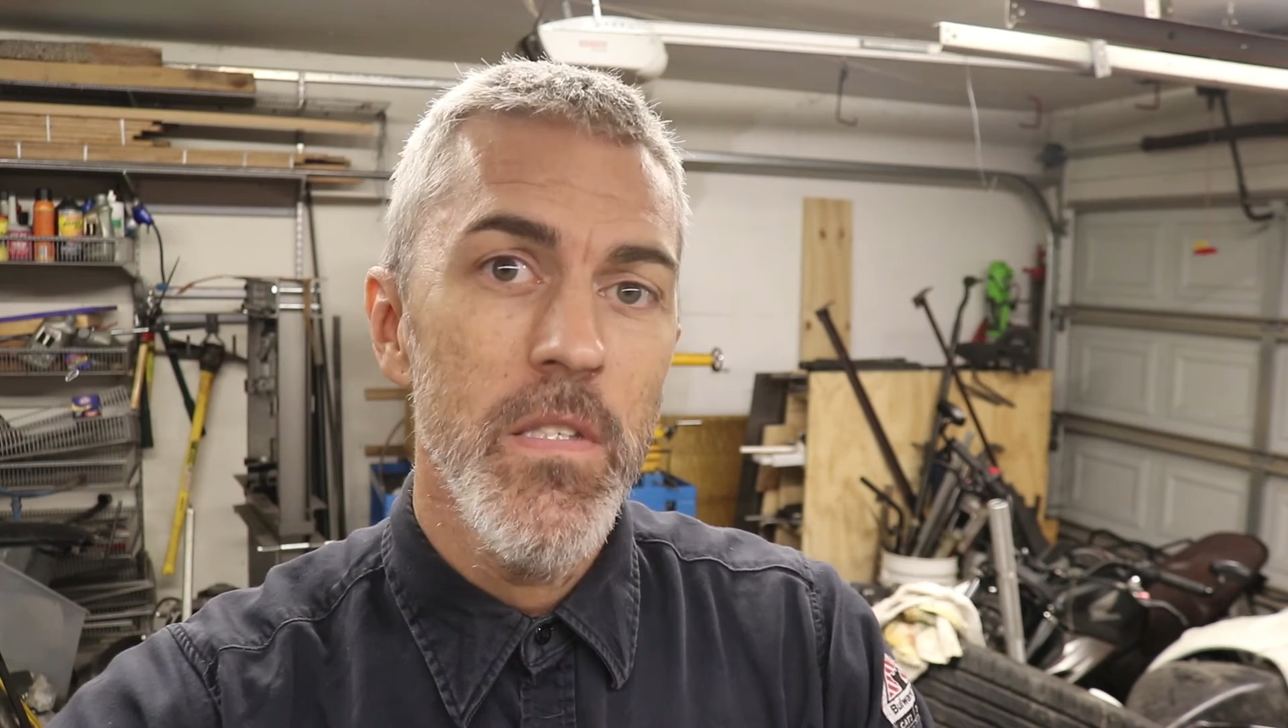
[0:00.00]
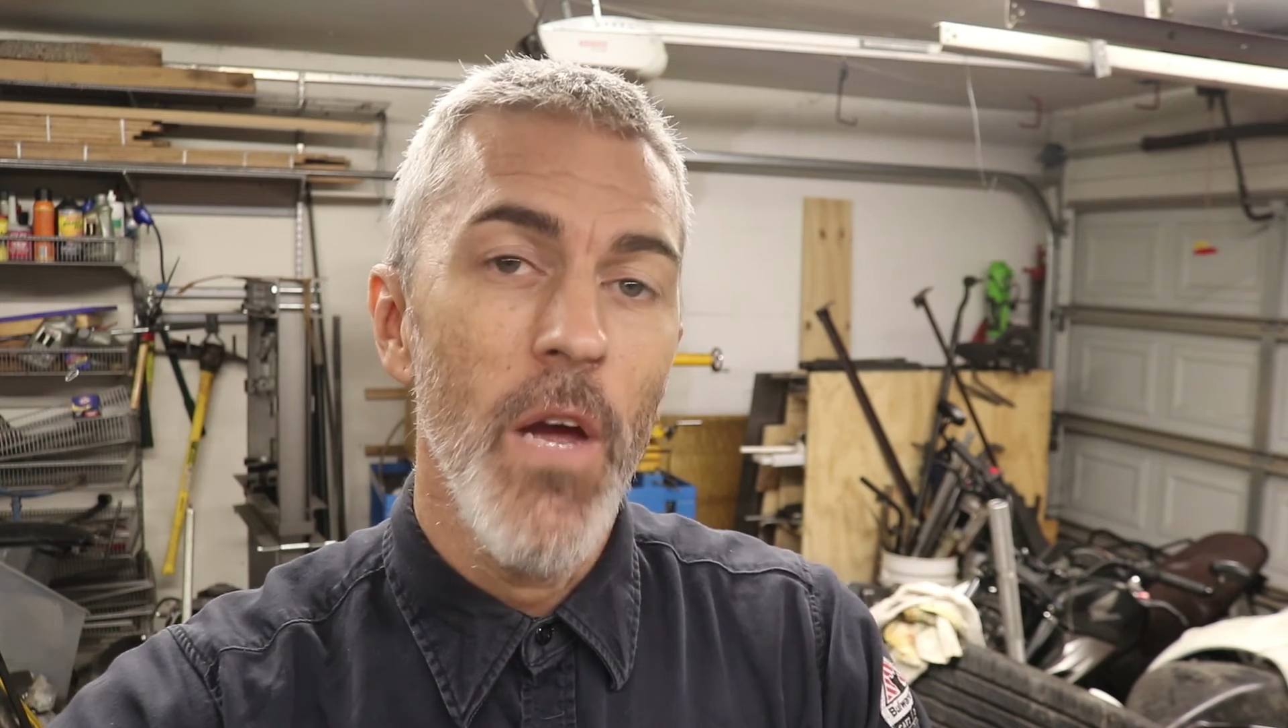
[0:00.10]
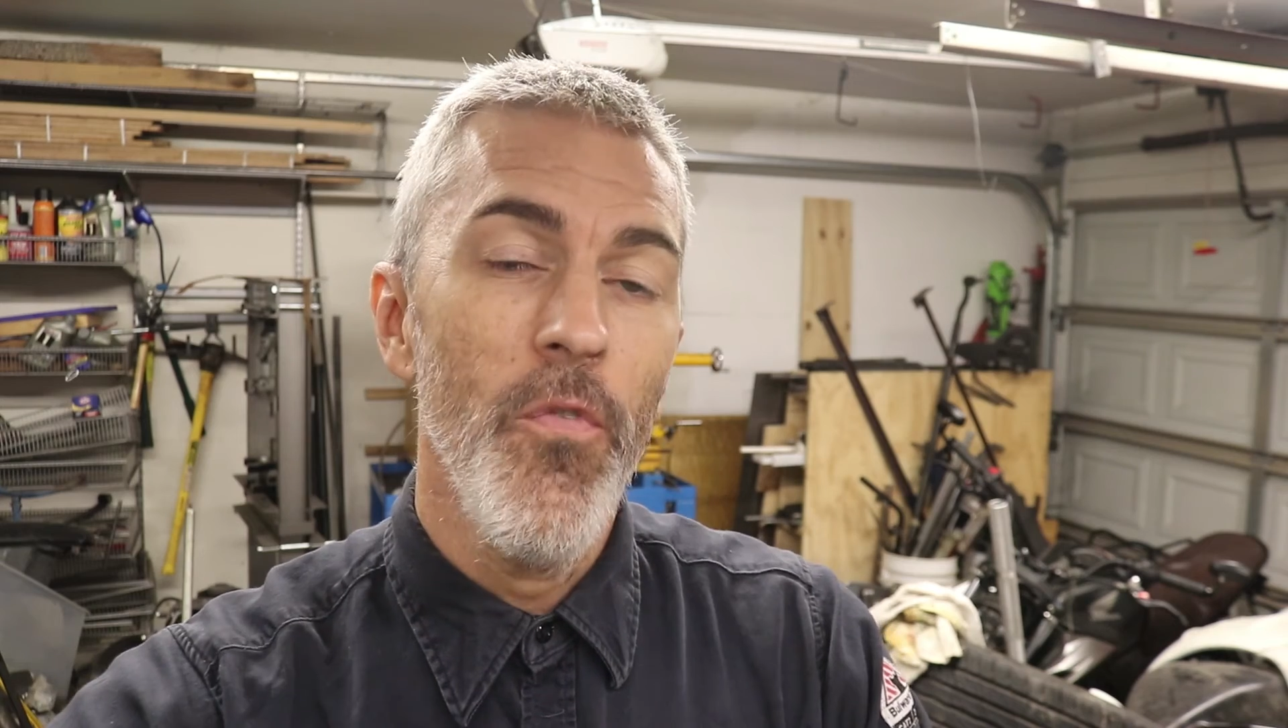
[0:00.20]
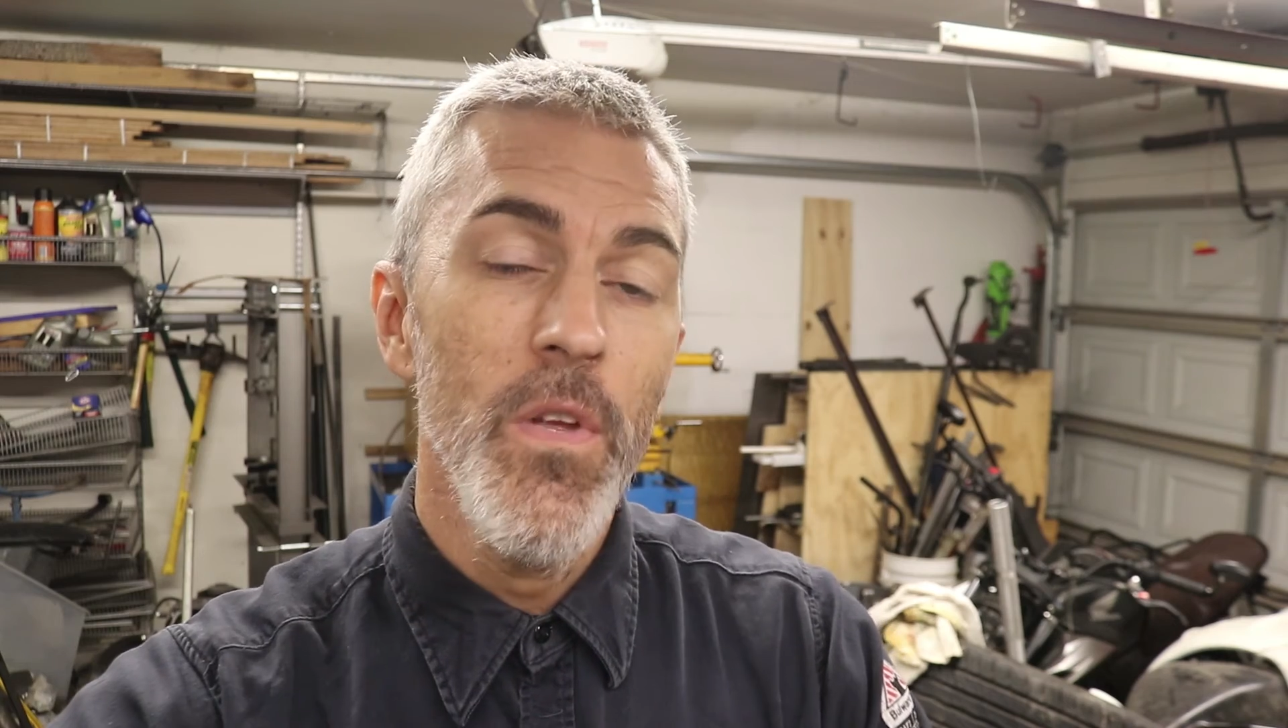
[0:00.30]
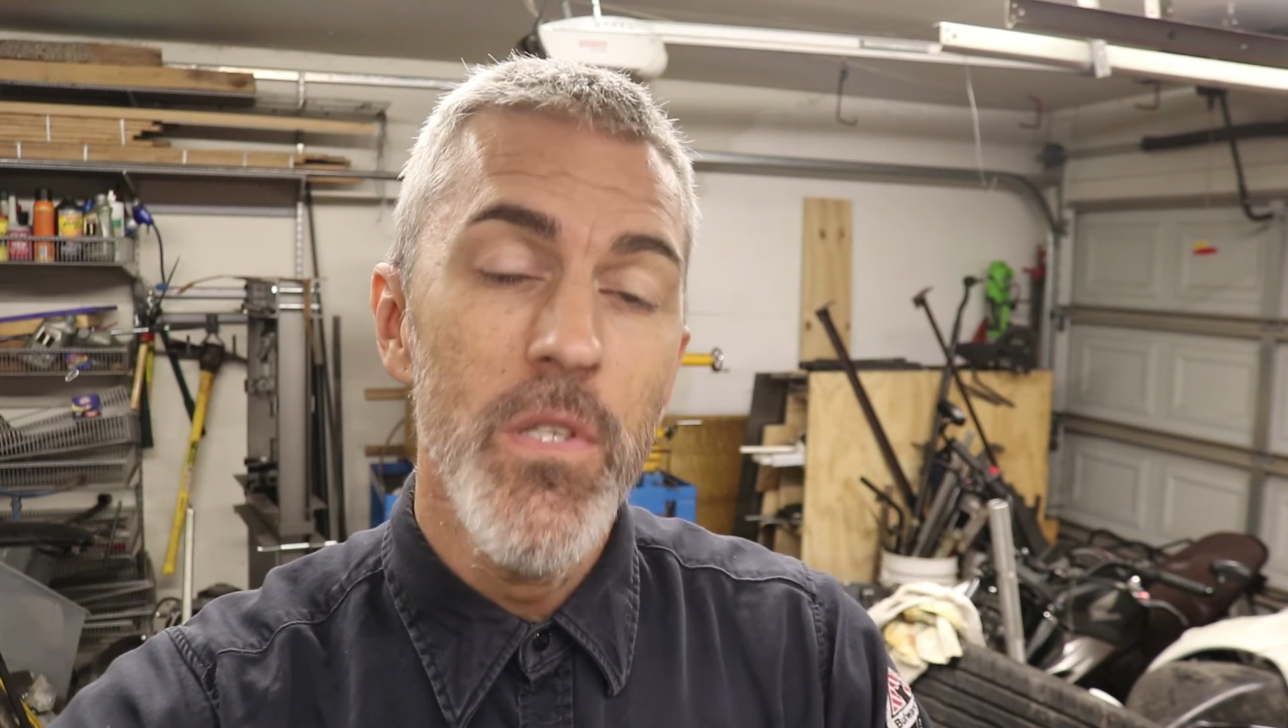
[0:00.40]

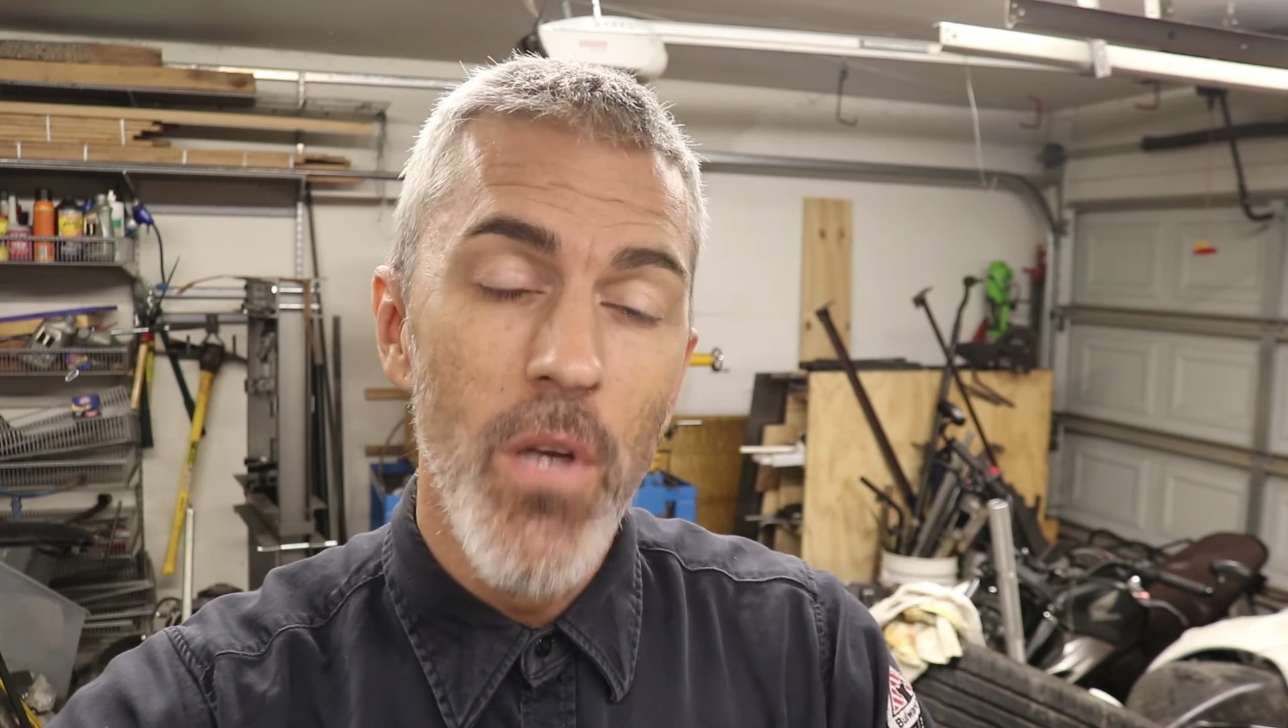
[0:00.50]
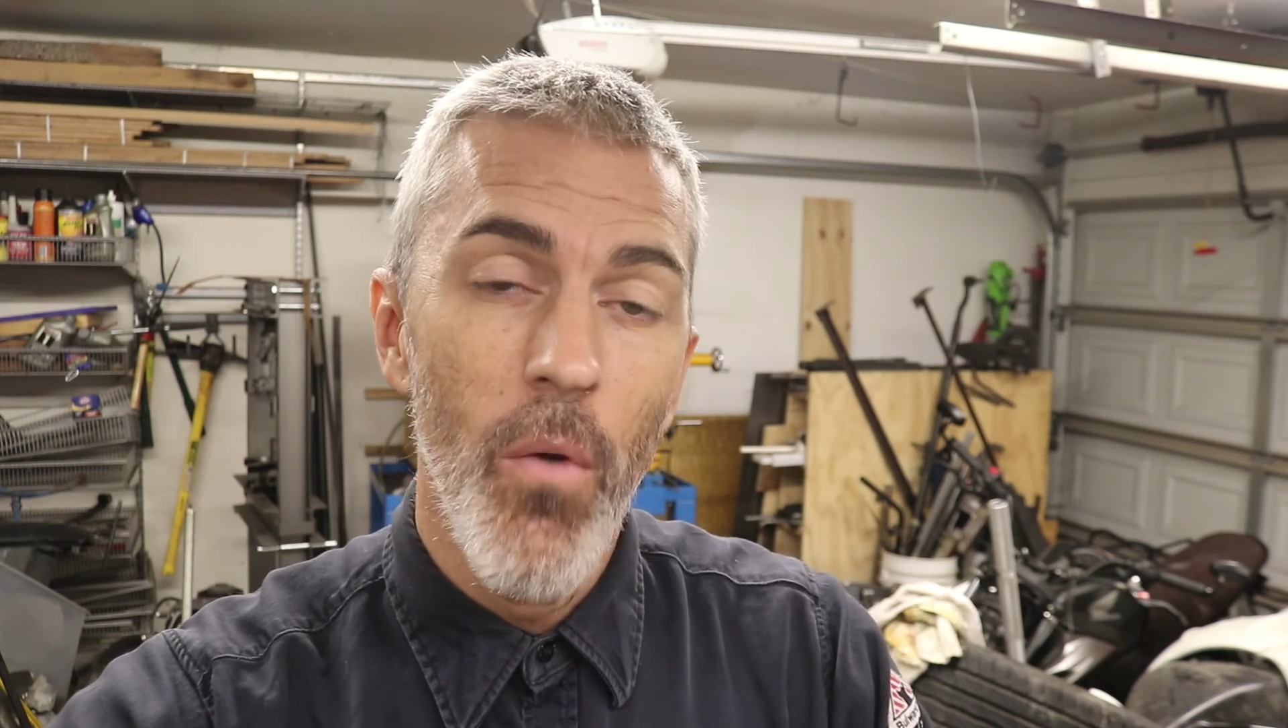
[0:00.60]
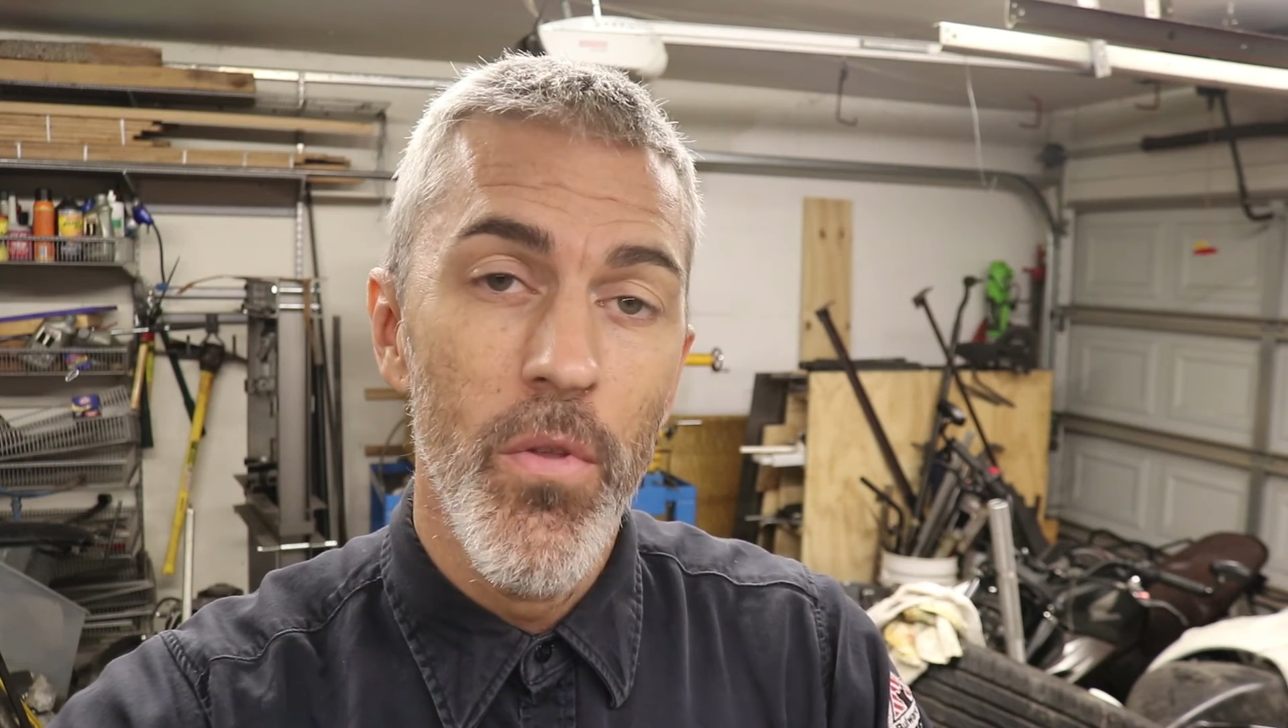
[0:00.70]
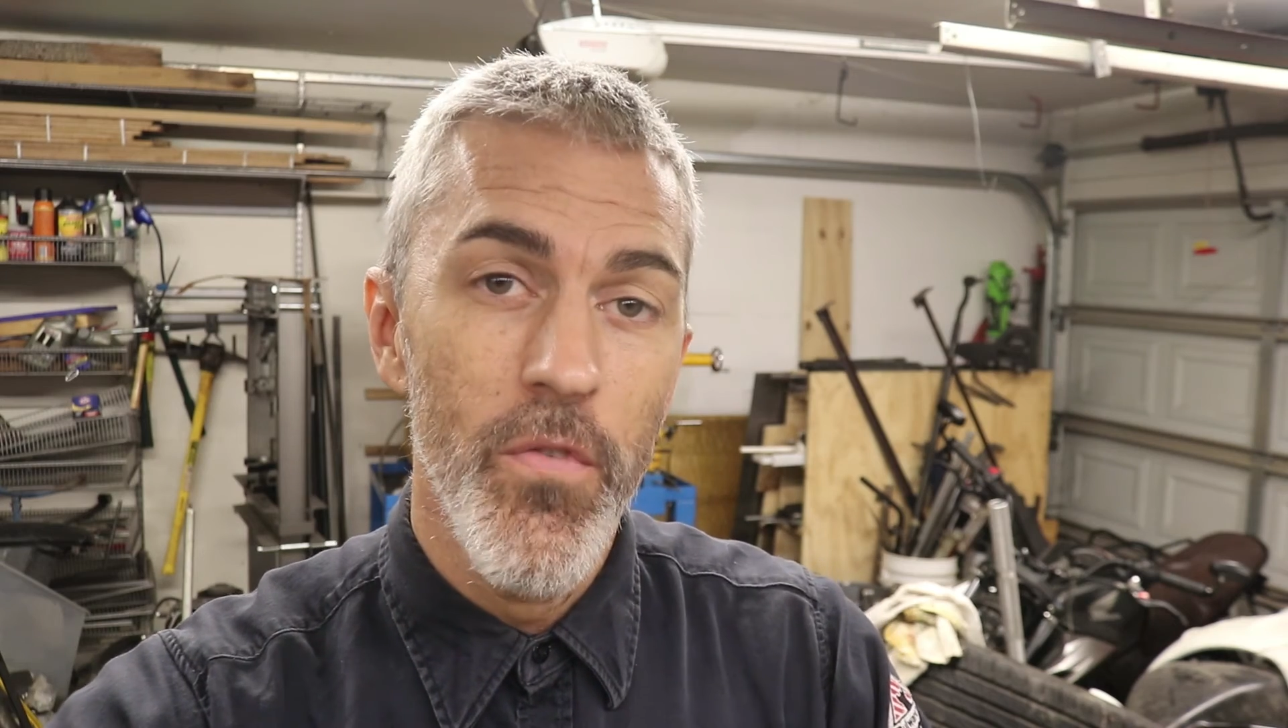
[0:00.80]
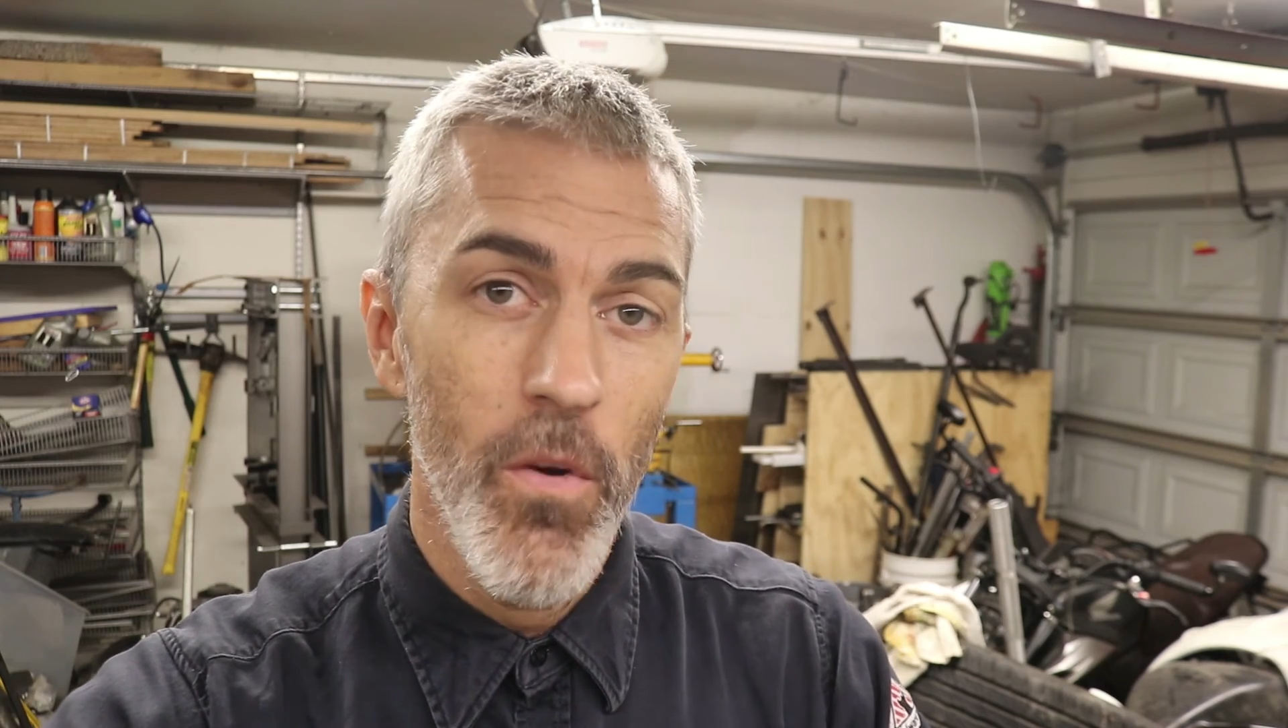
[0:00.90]
Definitely start with the